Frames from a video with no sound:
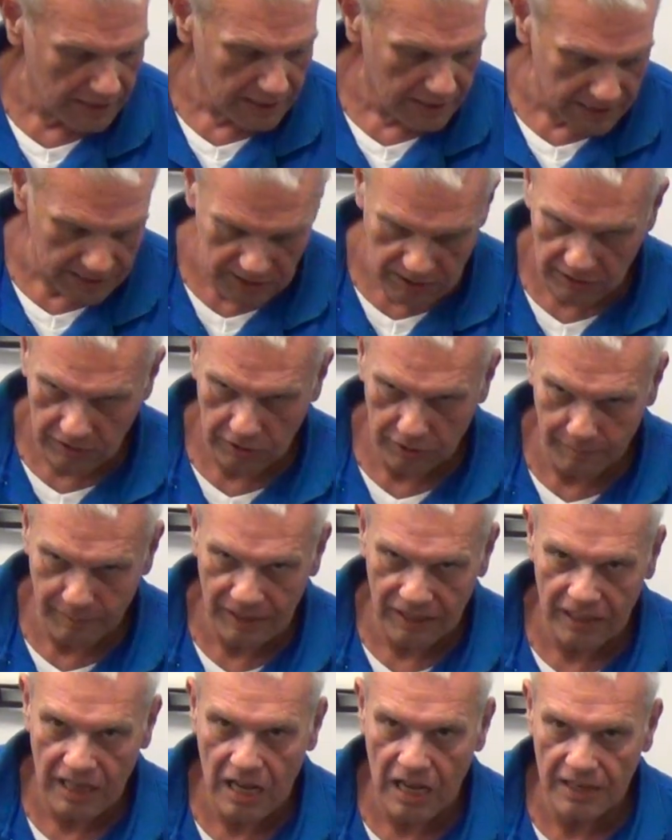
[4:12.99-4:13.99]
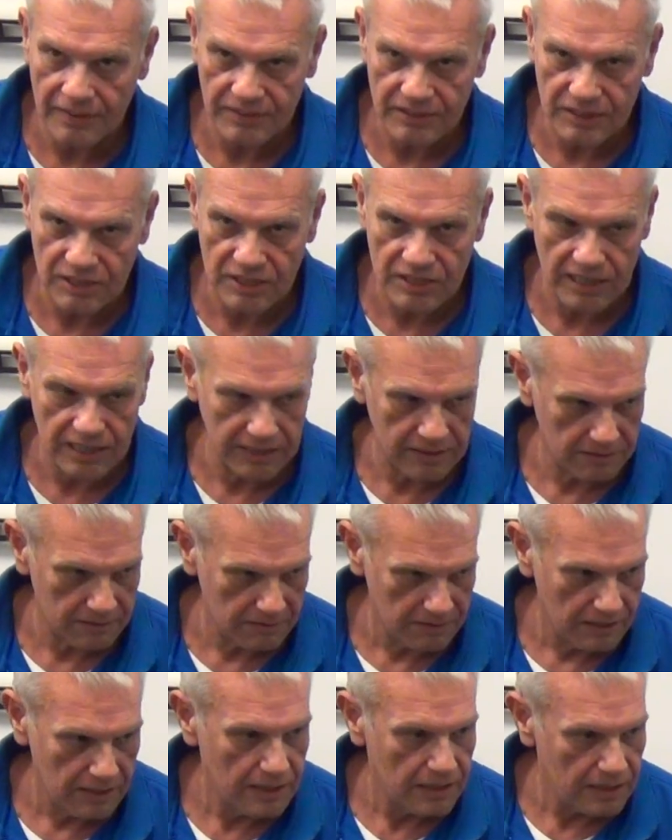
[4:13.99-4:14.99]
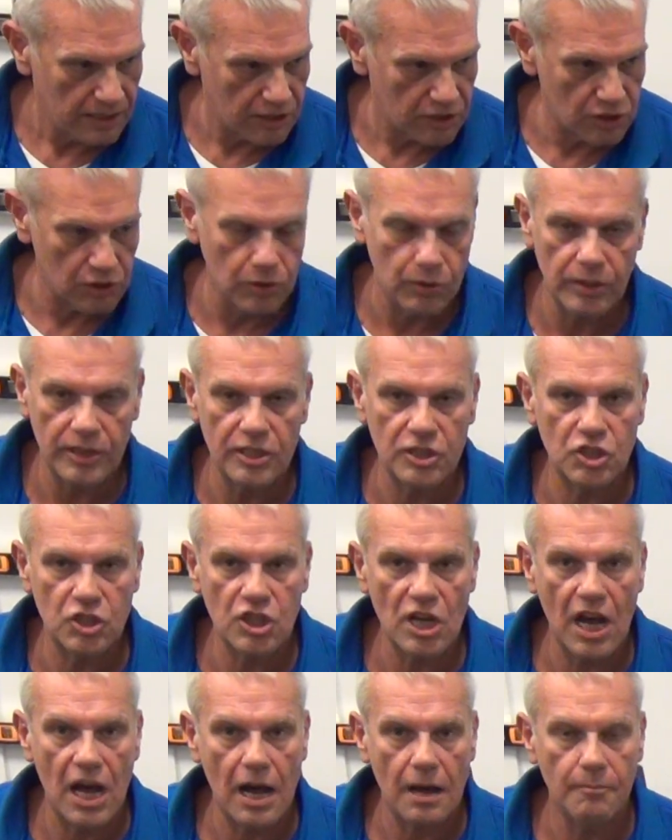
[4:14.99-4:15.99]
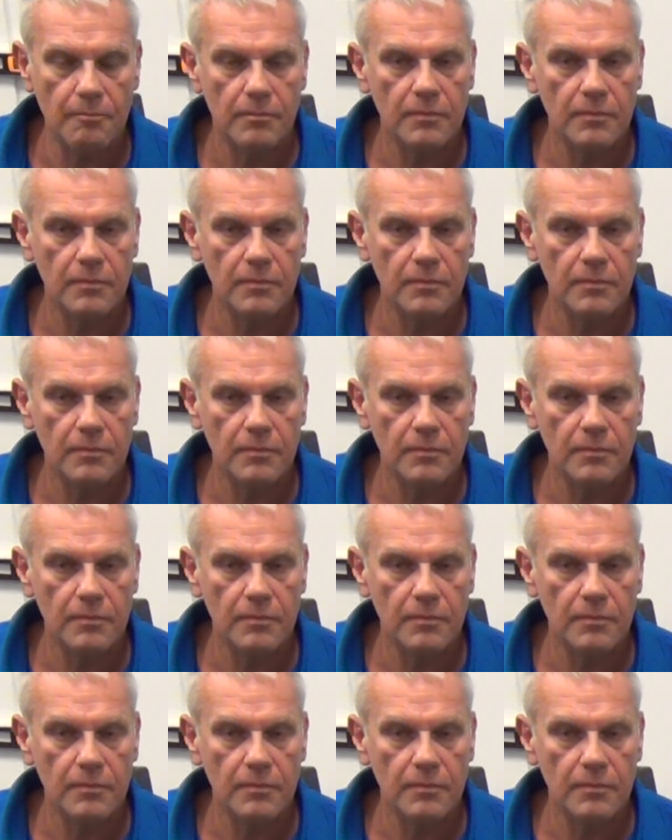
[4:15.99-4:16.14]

It's a little bit of condensate. It's doing its job.